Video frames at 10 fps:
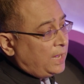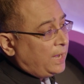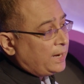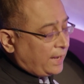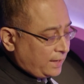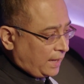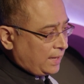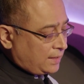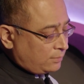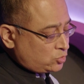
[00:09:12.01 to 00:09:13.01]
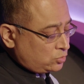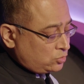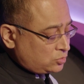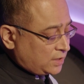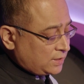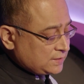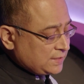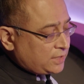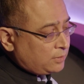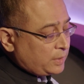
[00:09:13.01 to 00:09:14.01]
and I'll come to those countries later on.